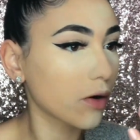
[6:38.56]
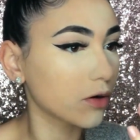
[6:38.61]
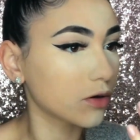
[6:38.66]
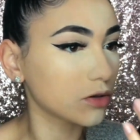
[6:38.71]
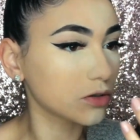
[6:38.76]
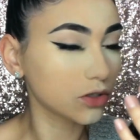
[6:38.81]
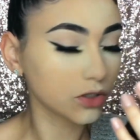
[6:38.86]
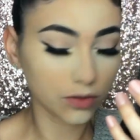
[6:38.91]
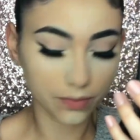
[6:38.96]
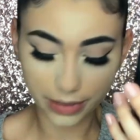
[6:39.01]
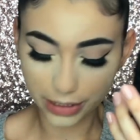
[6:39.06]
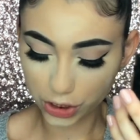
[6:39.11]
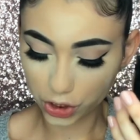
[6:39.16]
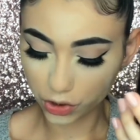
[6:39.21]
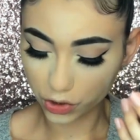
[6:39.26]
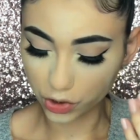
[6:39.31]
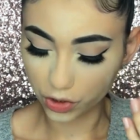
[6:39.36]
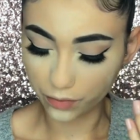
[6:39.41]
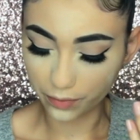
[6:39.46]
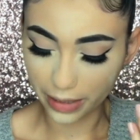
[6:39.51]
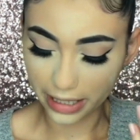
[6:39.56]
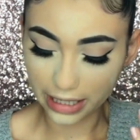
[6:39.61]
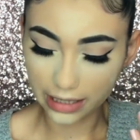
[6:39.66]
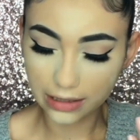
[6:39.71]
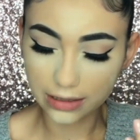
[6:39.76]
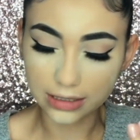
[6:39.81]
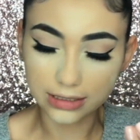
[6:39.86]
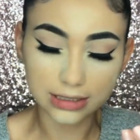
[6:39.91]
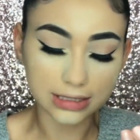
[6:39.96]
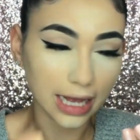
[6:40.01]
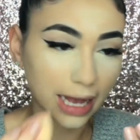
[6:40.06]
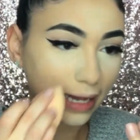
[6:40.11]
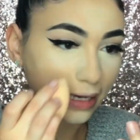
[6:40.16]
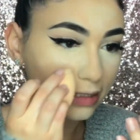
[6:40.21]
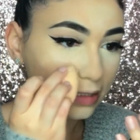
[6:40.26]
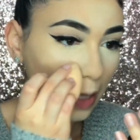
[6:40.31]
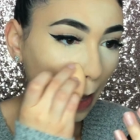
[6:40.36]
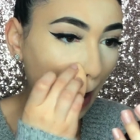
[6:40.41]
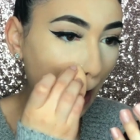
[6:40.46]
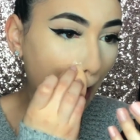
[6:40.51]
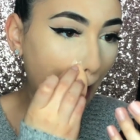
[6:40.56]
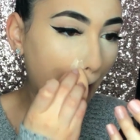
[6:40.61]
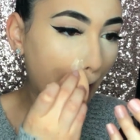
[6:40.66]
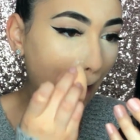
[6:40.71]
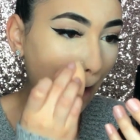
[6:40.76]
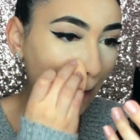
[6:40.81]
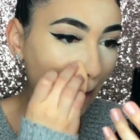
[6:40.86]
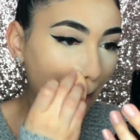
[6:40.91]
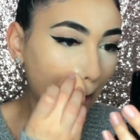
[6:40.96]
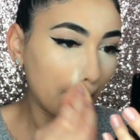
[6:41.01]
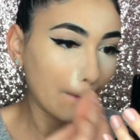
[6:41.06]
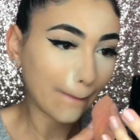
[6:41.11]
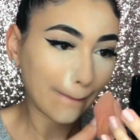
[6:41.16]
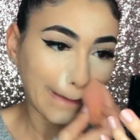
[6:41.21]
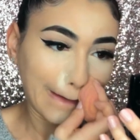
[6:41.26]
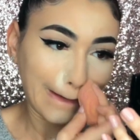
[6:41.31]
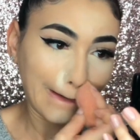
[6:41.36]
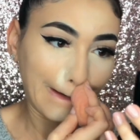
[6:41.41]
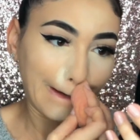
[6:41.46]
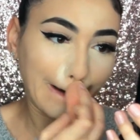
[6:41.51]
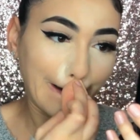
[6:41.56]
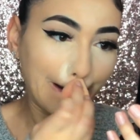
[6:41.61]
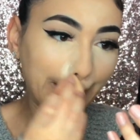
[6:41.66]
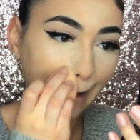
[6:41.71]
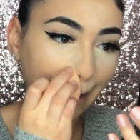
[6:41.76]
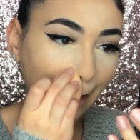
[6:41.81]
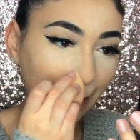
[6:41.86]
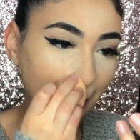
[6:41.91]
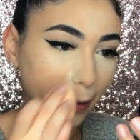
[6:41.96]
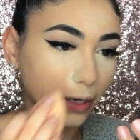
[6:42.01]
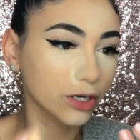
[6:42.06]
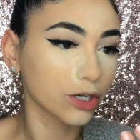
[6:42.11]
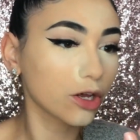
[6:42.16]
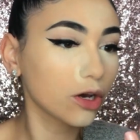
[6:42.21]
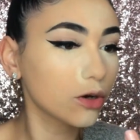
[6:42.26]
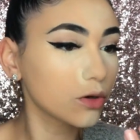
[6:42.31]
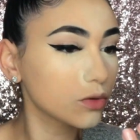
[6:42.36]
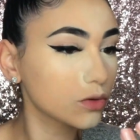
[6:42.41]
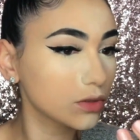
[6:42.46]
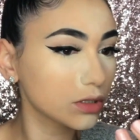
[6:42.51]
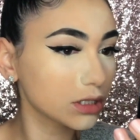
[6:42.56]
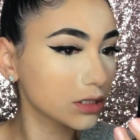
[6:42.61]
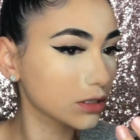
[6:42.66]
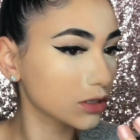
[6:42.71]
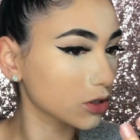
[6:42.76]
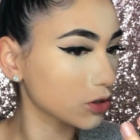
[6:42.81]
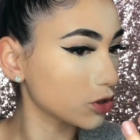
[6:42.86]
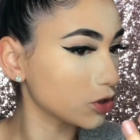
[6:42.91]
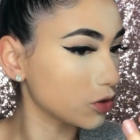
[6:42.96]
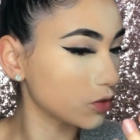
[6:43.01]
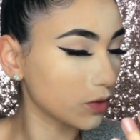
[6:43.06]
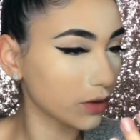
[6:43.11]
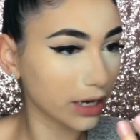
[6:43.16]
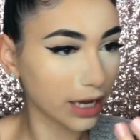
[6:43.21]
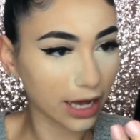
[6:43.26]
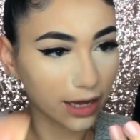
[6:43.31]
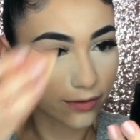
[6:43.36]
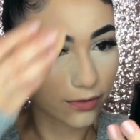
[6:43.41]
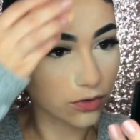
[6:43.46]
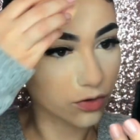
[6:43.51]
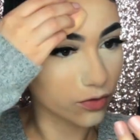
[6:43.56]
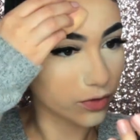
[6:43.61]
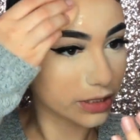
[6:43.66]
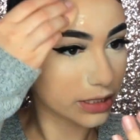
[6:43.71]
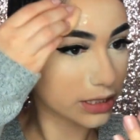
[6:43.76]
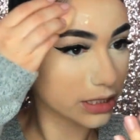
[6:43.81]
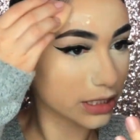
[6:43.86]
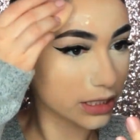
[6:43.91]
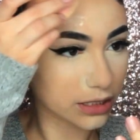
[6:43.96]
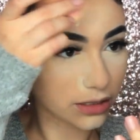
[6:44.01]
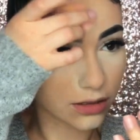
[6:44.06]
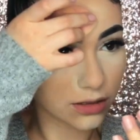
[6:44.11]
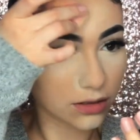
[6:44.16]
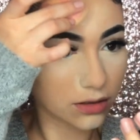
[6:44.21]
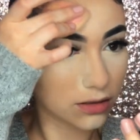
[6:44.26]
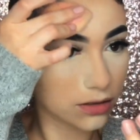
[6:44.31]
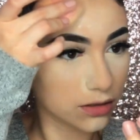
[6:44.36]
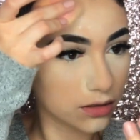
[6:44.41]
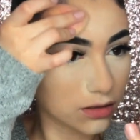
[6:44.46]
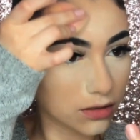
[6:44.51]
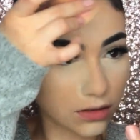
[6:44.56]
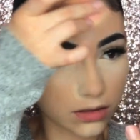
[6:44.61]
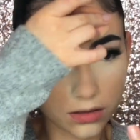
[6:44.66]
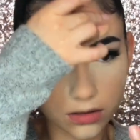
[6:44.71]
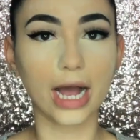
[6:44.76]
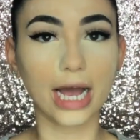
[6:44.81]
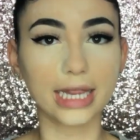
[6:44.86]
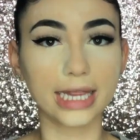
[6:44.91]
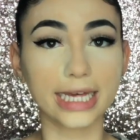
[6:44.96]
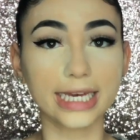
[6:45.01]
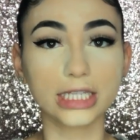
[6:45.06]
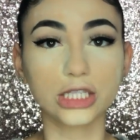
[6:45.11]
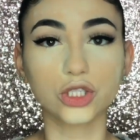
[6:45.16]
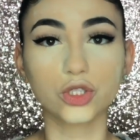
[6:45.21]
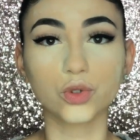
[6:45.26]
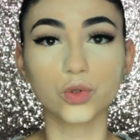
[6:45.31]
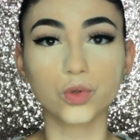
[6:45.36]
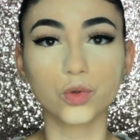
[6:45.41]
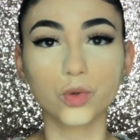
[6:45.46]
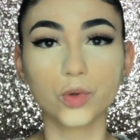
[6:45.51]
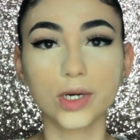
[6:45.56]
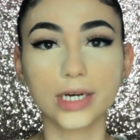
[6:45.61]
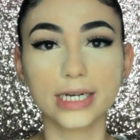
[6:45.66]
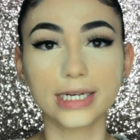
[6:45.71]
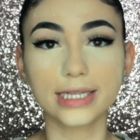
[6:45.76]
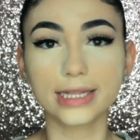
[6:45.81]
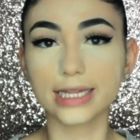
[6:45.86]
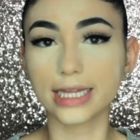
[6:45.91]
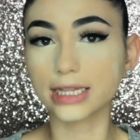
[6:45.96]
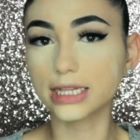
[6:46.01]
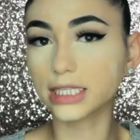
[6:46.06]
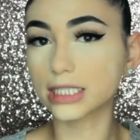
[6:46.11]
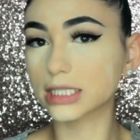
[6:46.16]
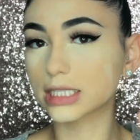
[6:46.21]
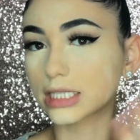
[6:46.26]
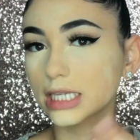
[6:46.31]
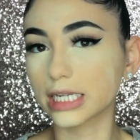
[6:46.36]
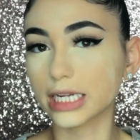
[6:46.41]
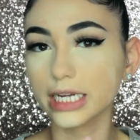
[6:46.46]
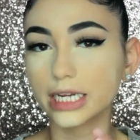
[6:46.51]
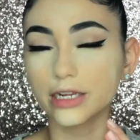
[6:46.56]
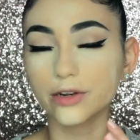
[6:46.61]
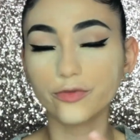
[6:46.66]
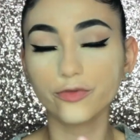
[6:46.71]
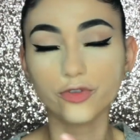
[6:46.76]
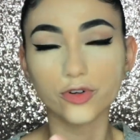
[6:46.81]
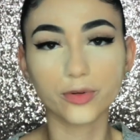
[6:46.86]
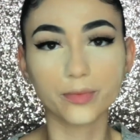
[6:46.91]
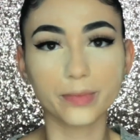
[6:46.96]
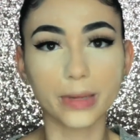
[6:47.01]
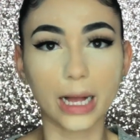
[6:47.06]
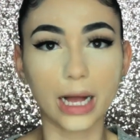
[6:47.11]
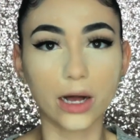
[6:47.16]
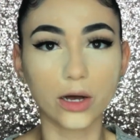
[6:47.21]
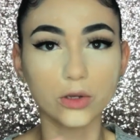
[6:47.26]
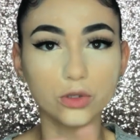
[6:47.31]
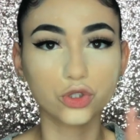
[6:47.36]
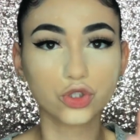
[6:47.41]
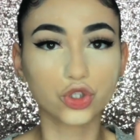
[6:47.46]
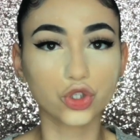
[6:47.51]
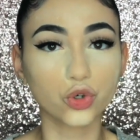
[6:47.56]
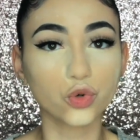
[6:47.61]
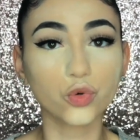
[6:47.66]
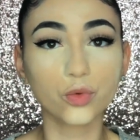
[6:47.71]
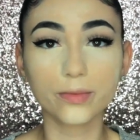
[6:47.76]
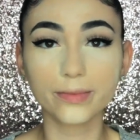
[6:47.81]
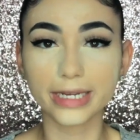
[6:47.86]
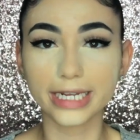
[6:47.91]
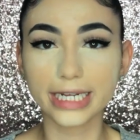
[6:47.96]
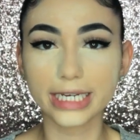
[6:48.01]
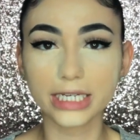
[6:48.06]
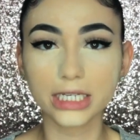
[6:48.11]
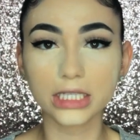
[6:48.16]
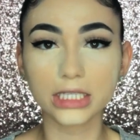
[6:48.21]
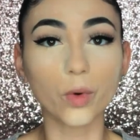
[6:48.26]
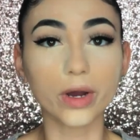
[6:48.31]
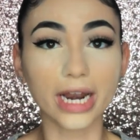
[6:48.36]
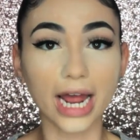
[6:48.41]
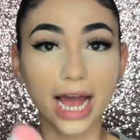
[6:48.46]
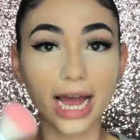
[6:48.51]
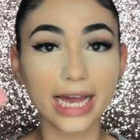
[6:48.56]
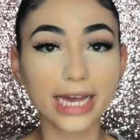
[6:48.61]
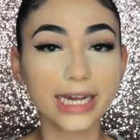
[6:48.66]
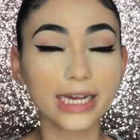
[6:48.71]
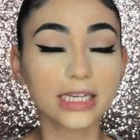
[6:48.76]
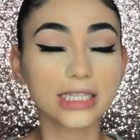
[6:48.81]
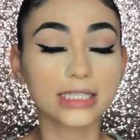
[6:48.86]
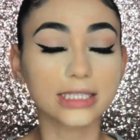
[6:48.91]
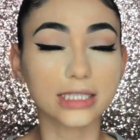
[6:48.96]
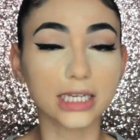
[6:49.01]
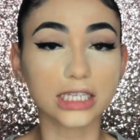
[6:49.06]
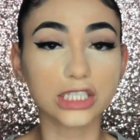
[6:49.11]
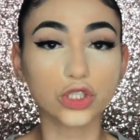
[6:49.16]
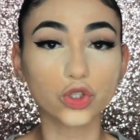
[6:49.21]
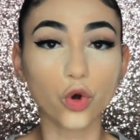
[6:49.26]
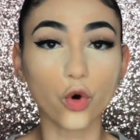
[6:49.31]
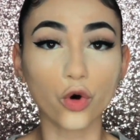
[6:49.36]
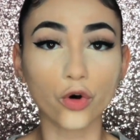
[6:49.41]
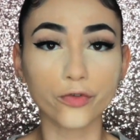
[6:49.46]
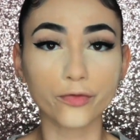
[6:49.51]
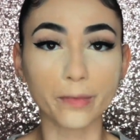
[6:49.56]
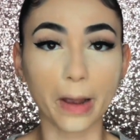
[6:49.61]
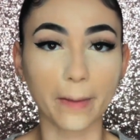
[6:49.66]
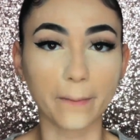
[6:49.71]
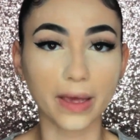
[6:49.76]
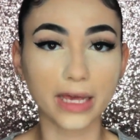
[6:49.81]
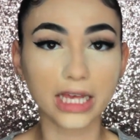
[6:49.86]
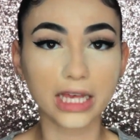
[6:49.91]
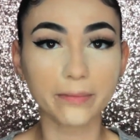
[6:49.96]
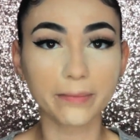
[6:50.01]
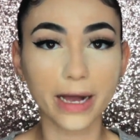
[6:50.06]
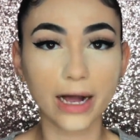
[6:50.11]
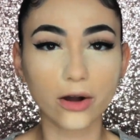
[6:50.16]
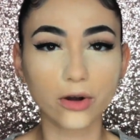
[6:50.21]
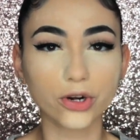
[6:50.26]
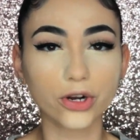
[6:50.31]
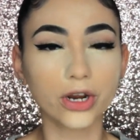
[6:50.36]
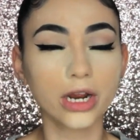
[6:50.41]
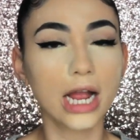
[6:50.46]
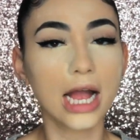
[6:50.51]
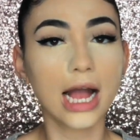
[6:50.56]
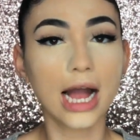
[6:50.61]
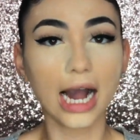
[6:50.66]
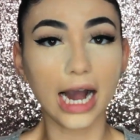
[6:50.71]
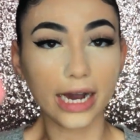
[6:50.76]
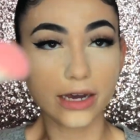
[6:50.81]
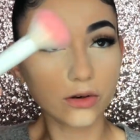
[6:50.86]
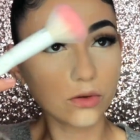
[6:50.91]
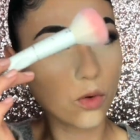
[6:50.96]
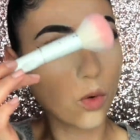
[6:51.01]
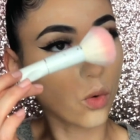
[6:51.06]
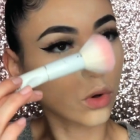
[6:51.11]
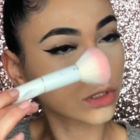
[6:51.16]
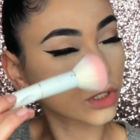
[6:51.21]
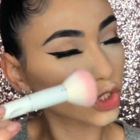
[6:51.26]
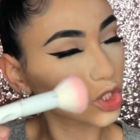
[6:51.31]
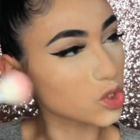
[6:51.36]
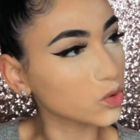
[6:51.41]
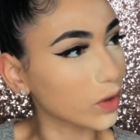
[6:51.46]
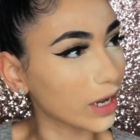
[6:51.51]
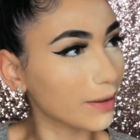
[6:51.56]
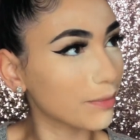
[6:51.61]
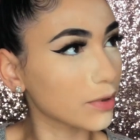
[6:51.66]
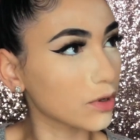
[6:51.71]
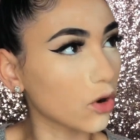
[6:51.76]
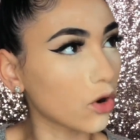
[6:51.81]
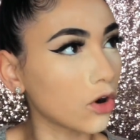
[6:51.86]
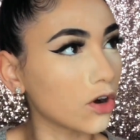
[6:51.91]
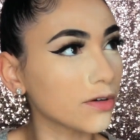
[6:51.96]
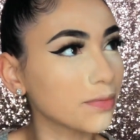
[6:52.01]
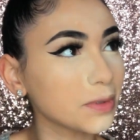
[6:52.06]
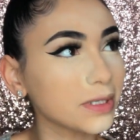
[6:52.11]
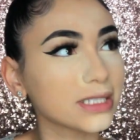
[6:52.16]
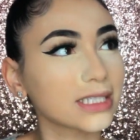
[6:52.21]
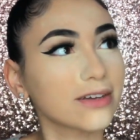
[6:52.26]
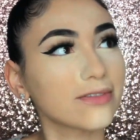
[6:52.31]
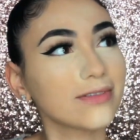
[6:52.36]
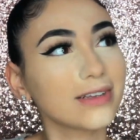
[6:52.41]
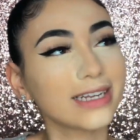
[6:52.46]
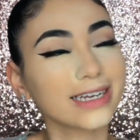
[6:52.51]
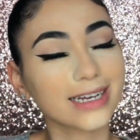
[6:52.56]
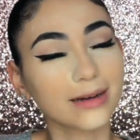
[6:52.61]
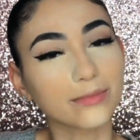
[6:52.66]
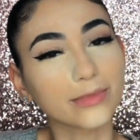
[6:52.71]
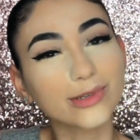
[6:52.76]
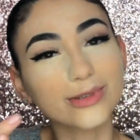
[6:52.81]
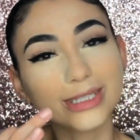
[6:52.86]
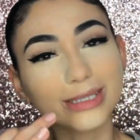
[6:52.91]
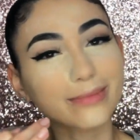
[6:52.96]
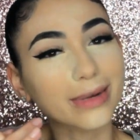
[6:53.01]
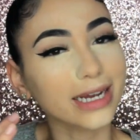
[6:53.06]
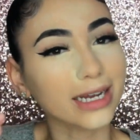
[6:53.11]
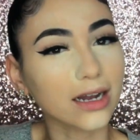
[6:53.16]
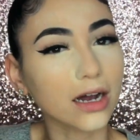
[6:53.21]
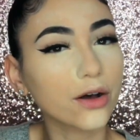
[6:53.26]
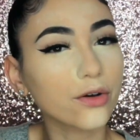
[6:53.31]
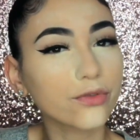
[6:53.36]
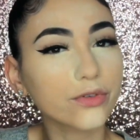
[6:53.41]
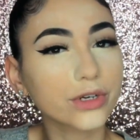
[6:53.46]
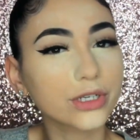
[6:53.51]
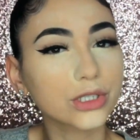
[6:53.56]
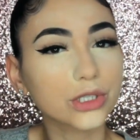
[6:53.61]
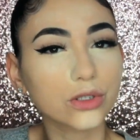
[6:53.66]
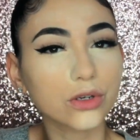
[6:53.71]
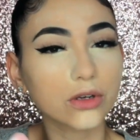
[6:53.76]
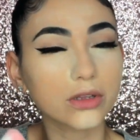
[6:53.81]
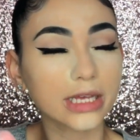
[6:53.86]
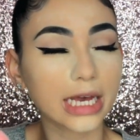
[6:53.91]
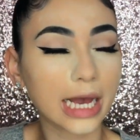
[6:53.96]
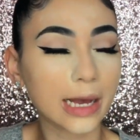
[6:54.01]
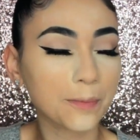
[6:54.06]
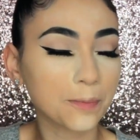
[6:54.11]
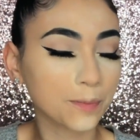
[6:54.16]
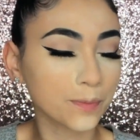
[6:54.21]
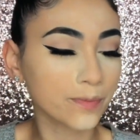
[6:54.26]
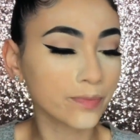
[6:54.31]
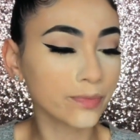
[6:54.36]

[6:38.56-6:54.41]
Also make sure you bake the sides of your nose so you don't have creasing. I like to let this sit in for about 2 minutes. When I dust off my baking powder, I don't swipe it off because I feel like I'm losing my coverage and all that.